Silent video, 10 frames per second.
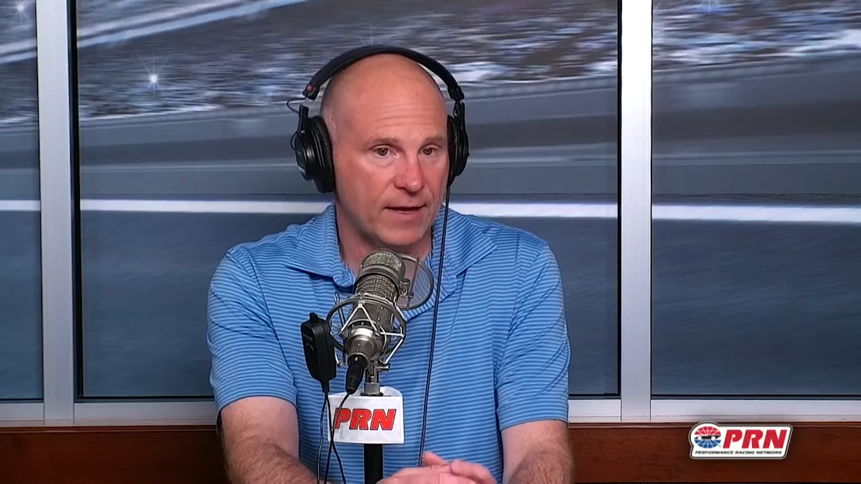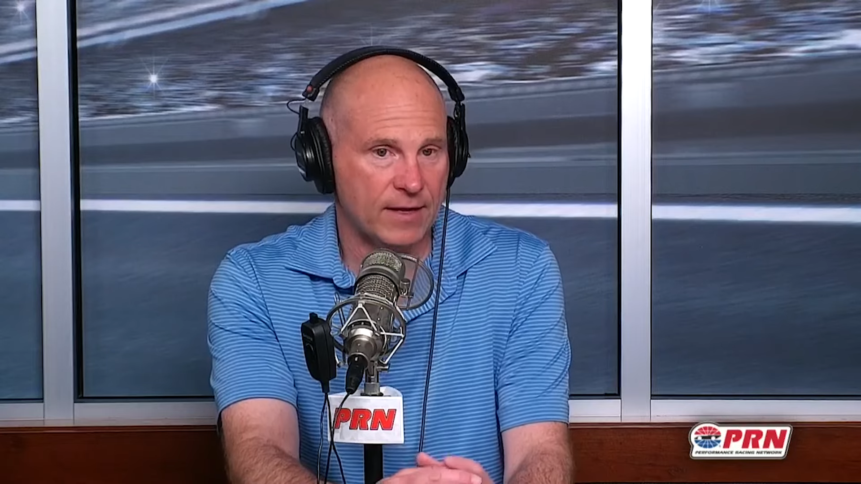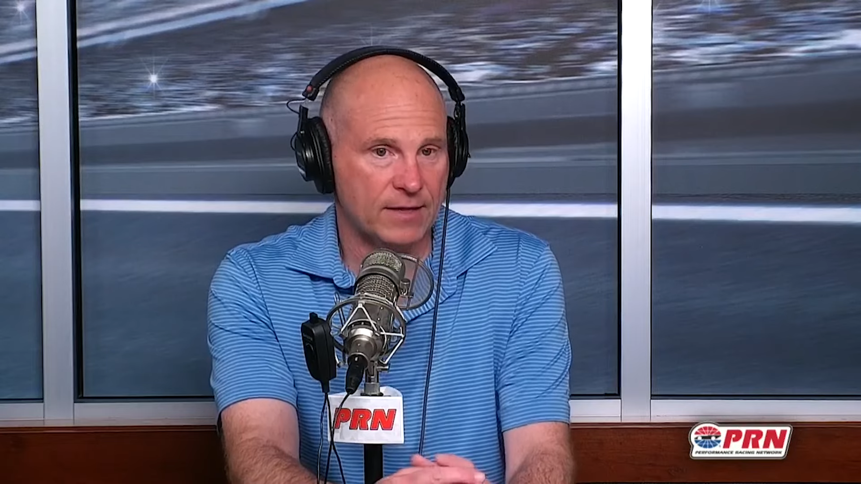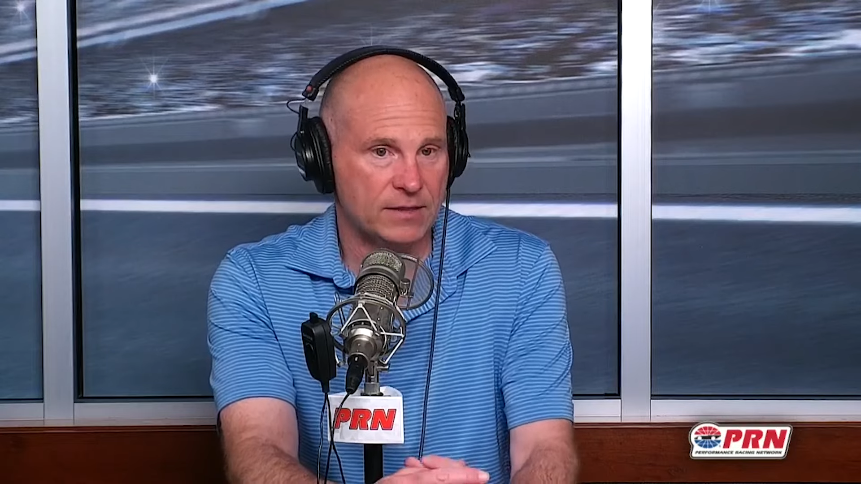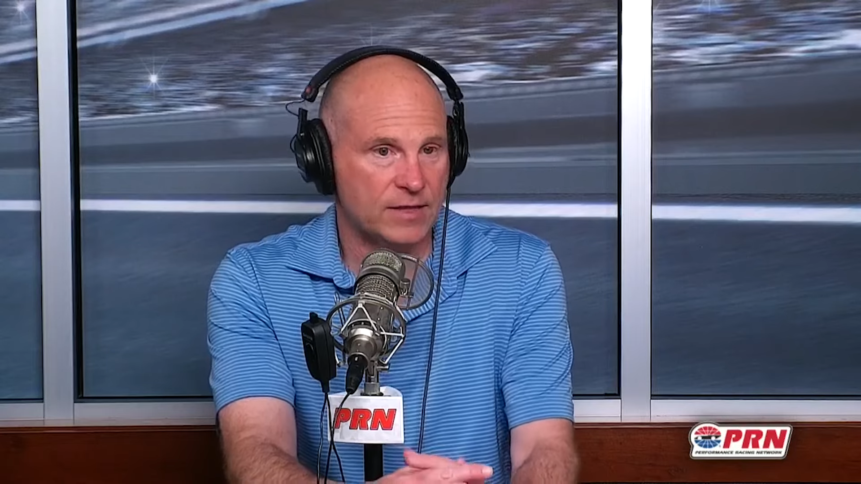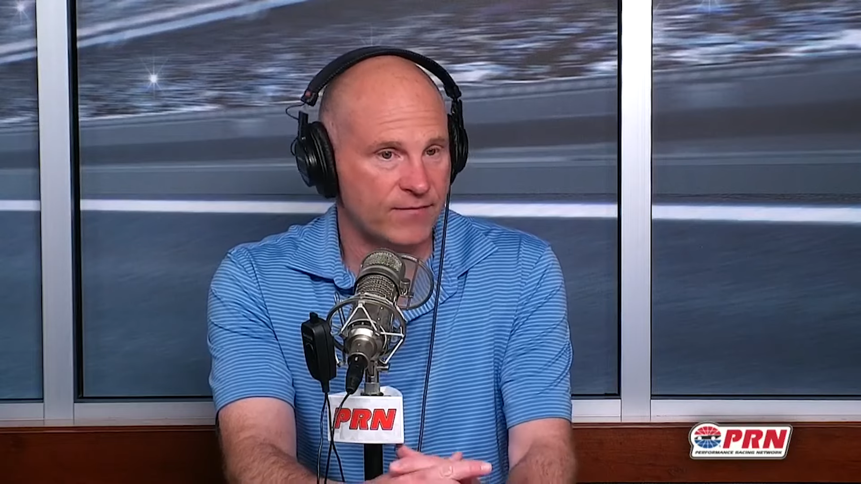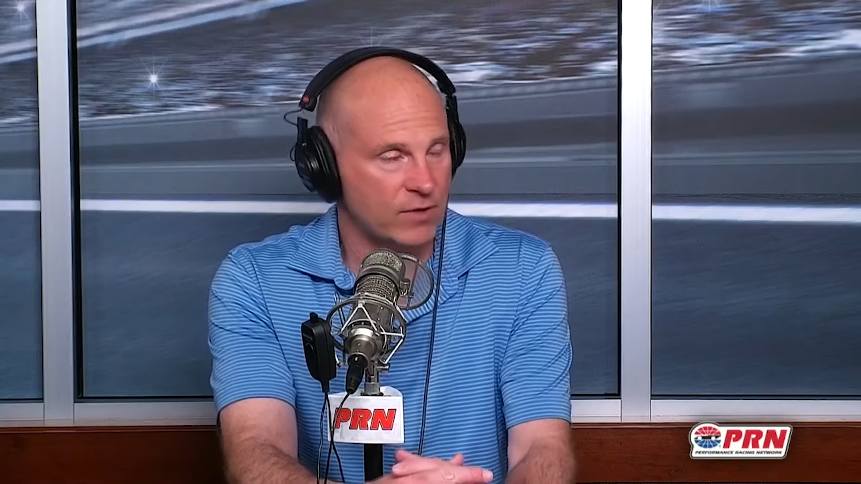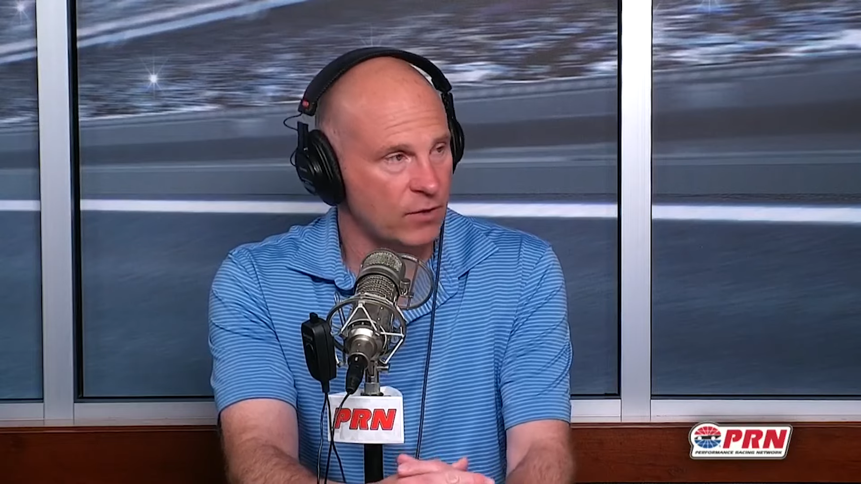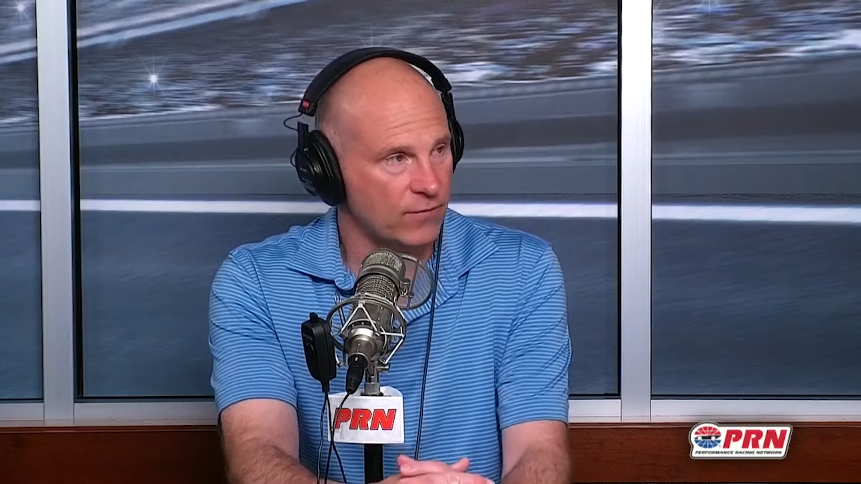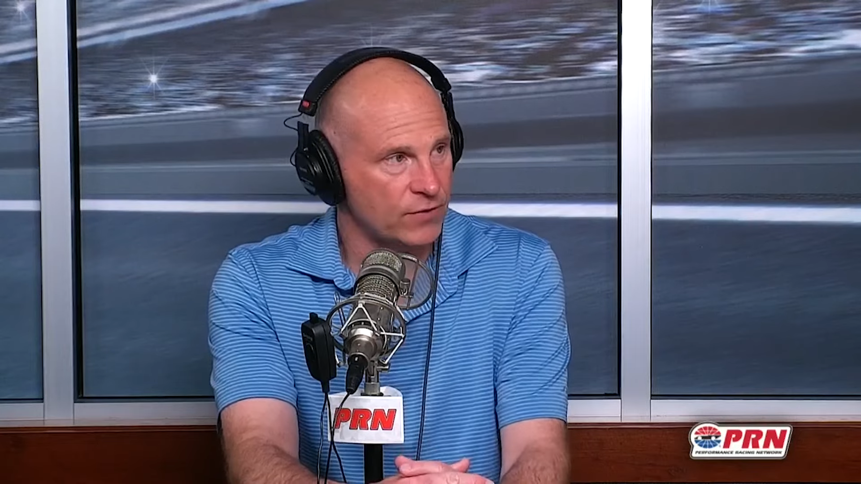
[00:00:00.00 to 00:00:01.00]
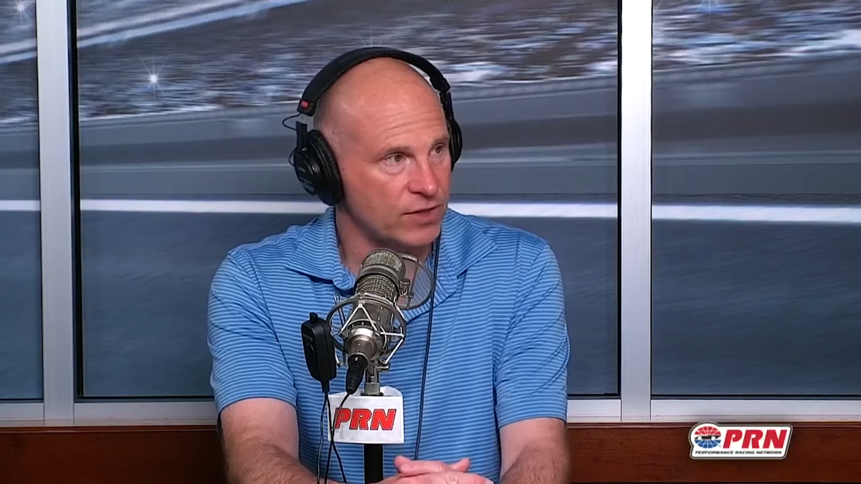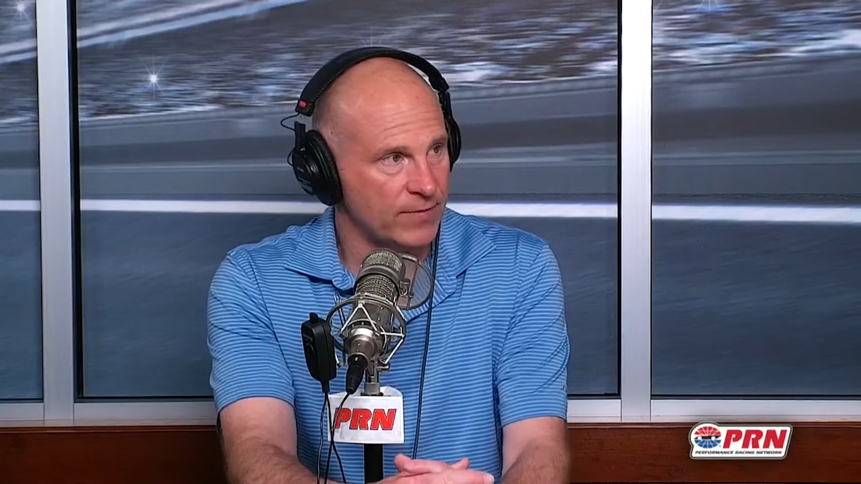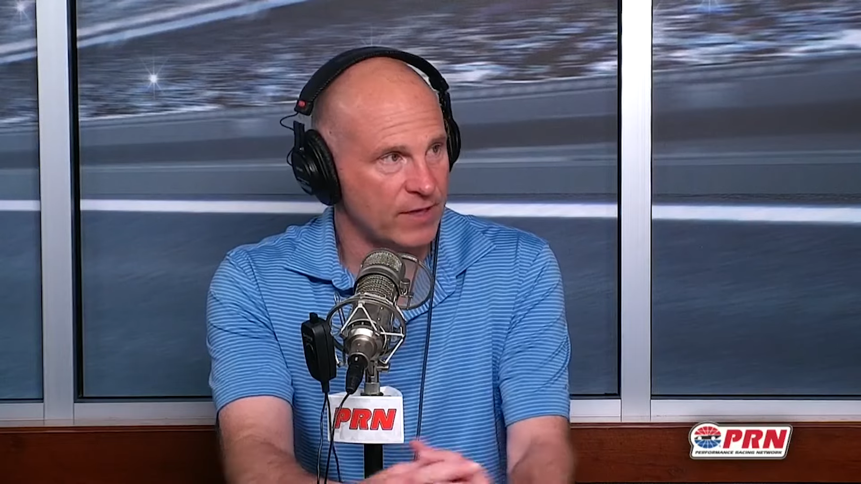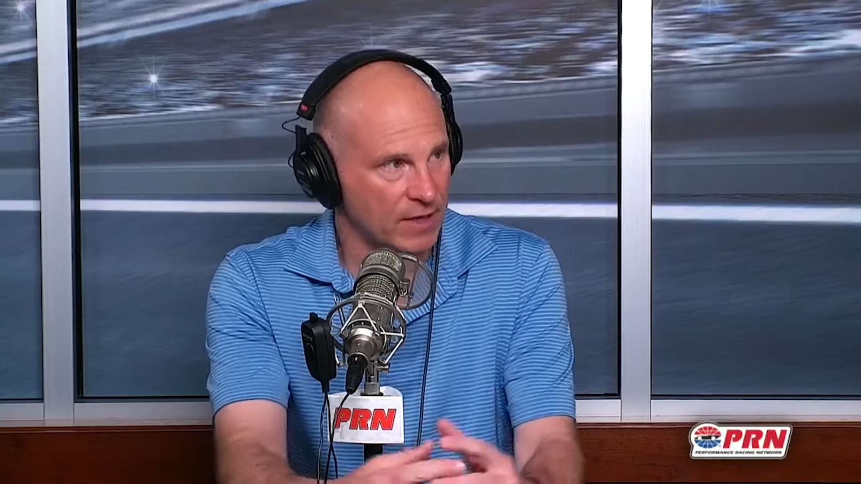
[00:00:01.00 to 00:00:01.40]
and it's difficult for Jimmy